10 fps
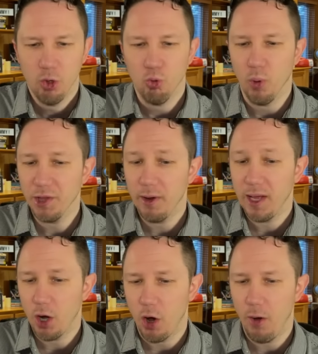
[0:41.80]
whether
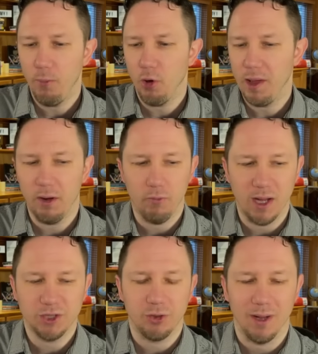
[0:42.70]
at home or at a
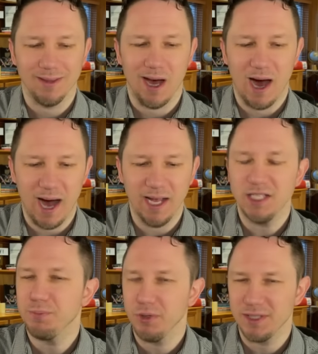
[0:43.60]
restaurant, the
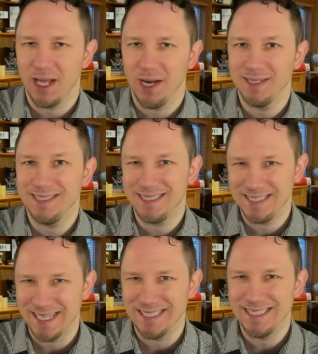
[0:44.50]
highest percentage
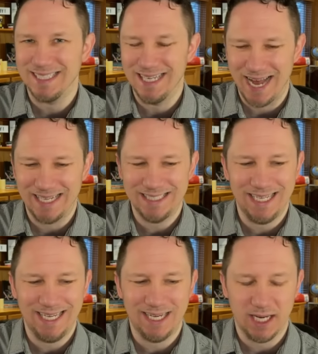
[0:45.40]
since
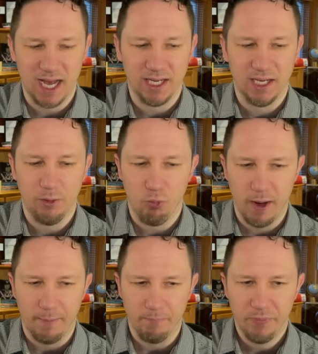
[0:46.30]

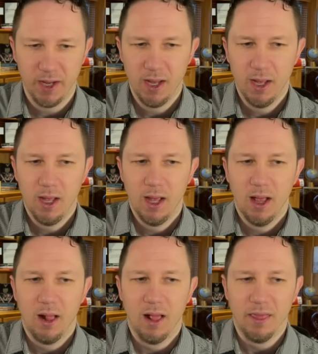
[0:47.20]
1991.
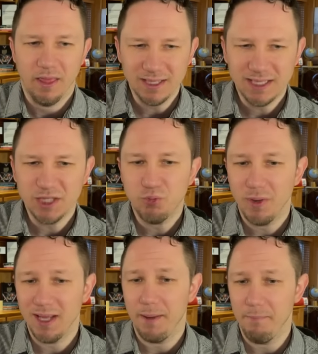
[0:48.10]
This is
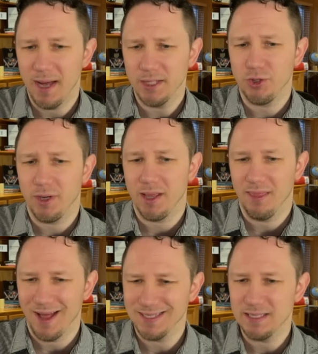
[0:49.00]
really a metric
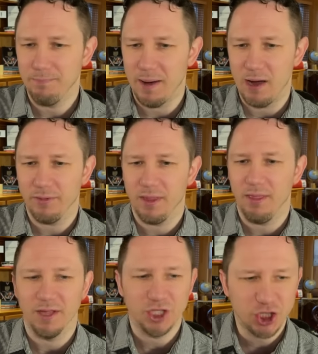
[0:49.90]
that's about
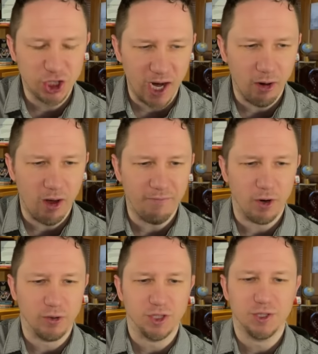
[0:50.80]
the share of
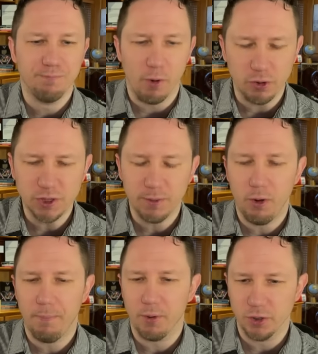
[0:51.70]
our
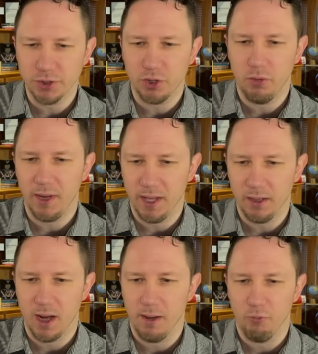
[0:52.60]
disposable personal
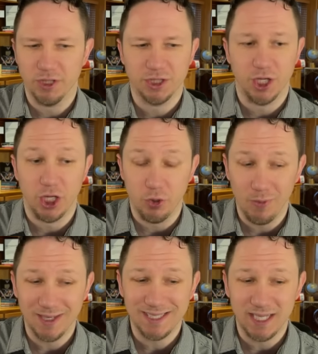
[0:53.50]
income, which the
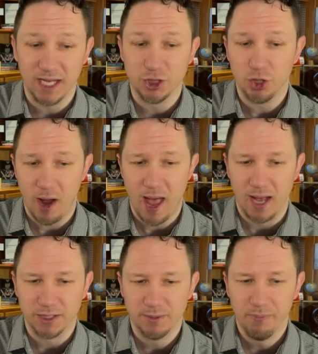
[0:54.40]
USDA
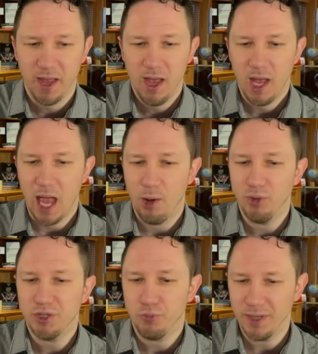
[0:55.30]
tracks, and
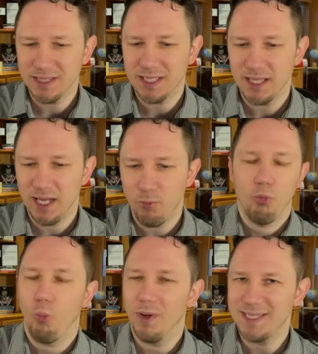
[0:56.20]
which recently
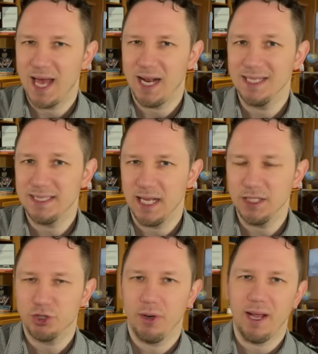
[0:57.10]
was at
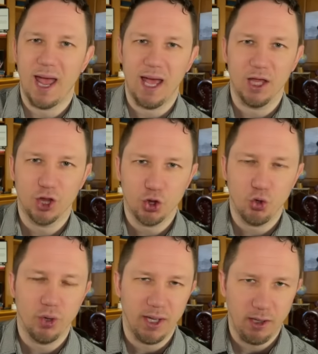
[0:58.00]
essentially a
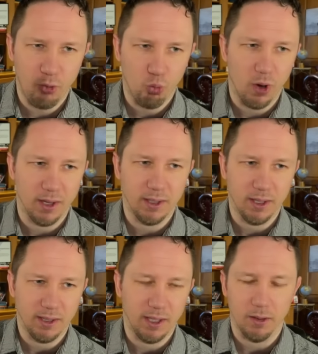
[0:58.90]

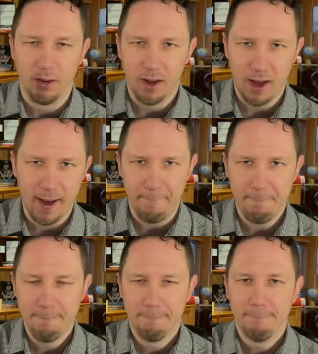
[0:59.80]
31-year high.
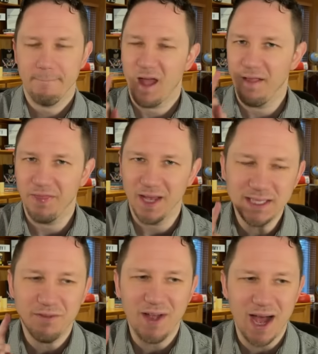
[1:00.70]
And
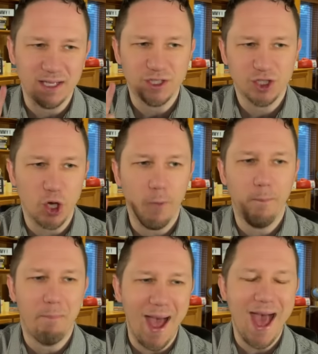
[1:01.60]
things have gotten so
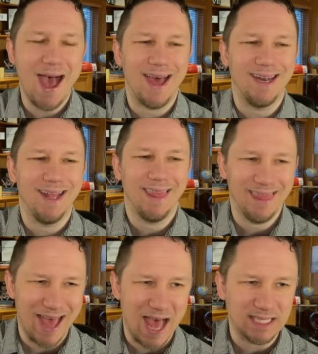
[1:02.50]
bad
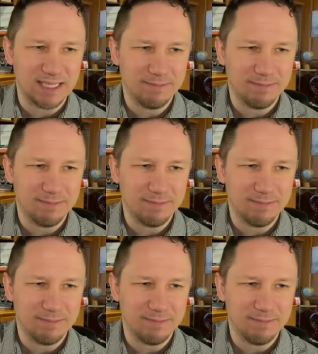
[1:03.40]
that